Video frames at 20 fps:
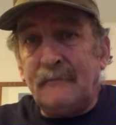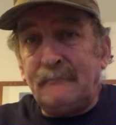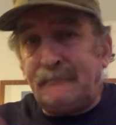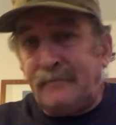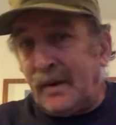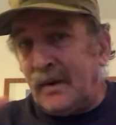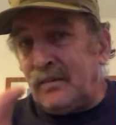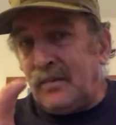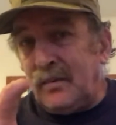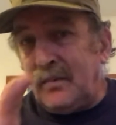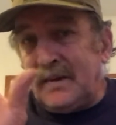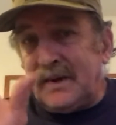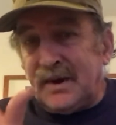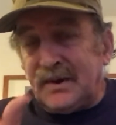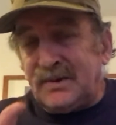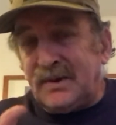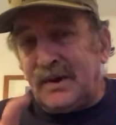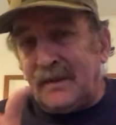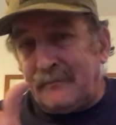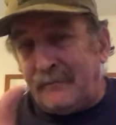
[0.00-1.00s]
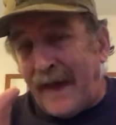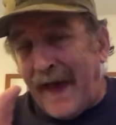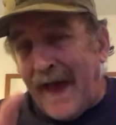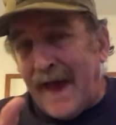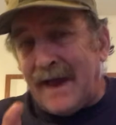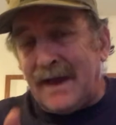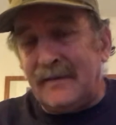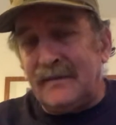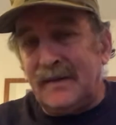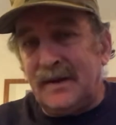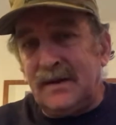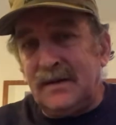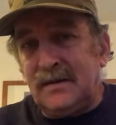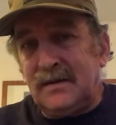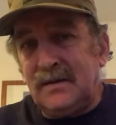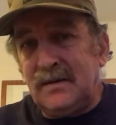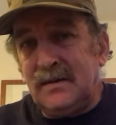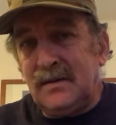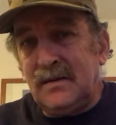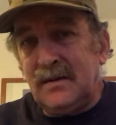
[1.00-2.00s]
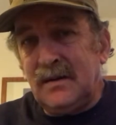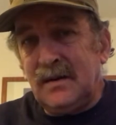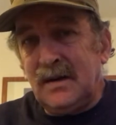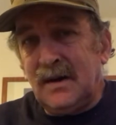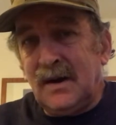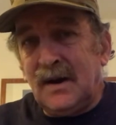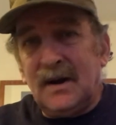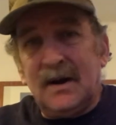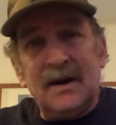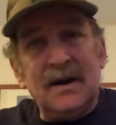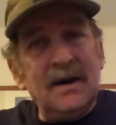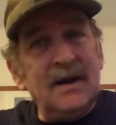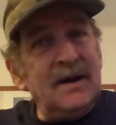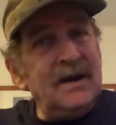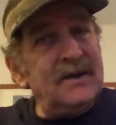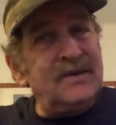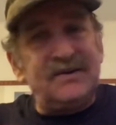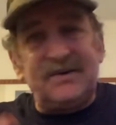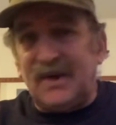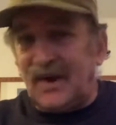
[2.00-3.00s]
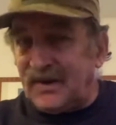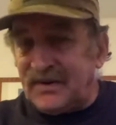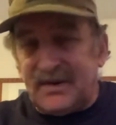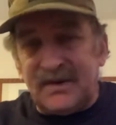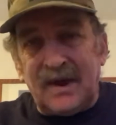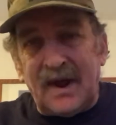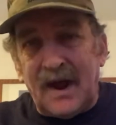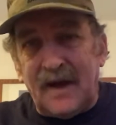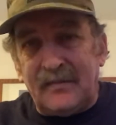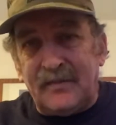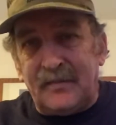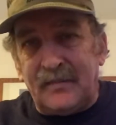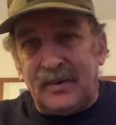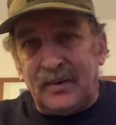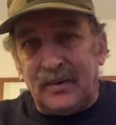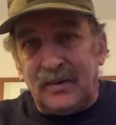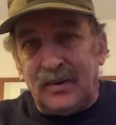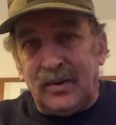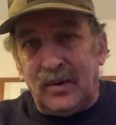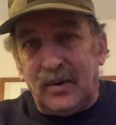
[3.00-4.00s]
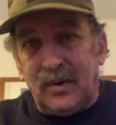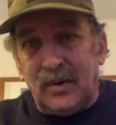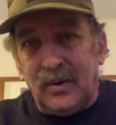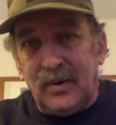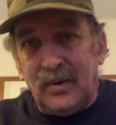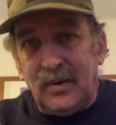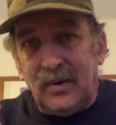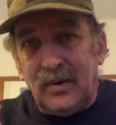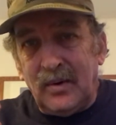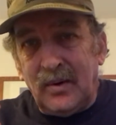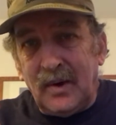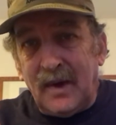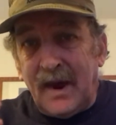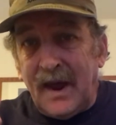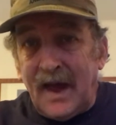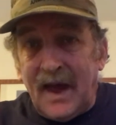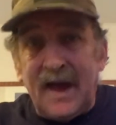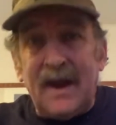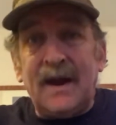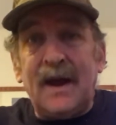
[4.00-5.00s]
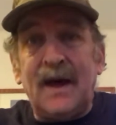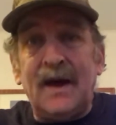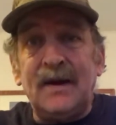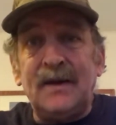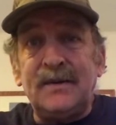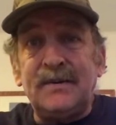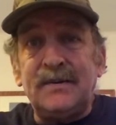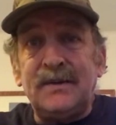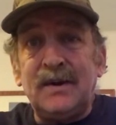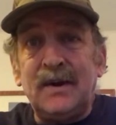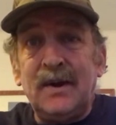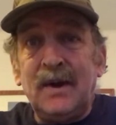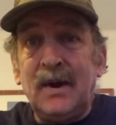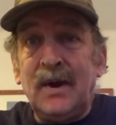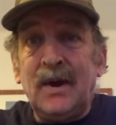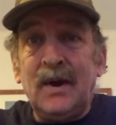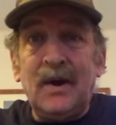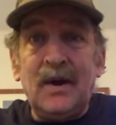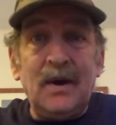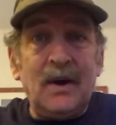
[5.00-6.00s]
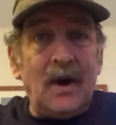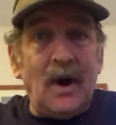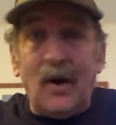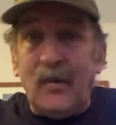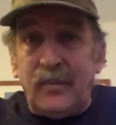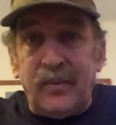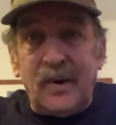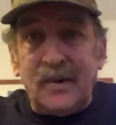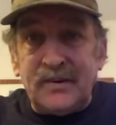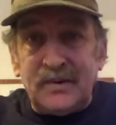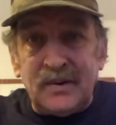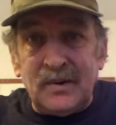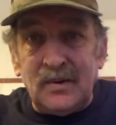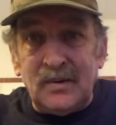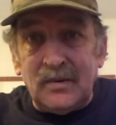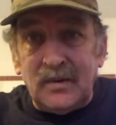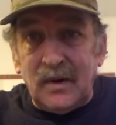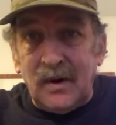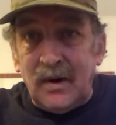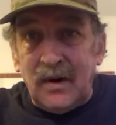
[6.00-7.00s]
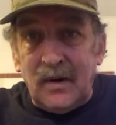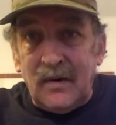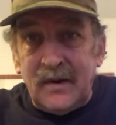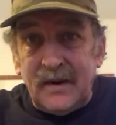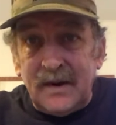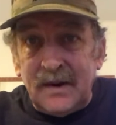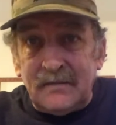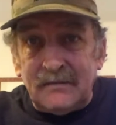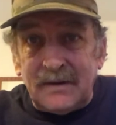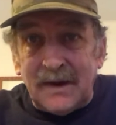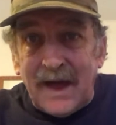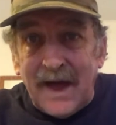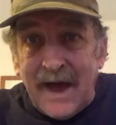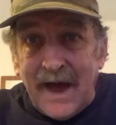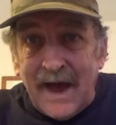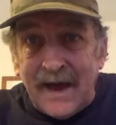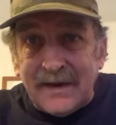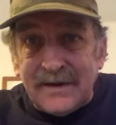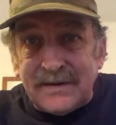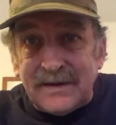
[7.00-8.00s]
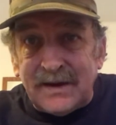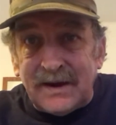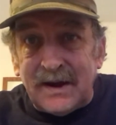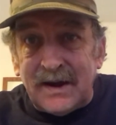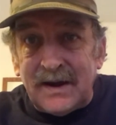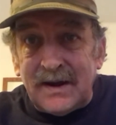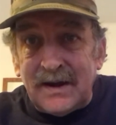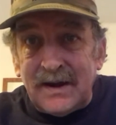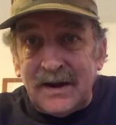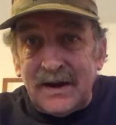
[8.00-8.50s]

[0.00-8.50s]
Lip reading: But when we get to the back of it, it doesn't have the bullet hole, and it has original OEM glass in it.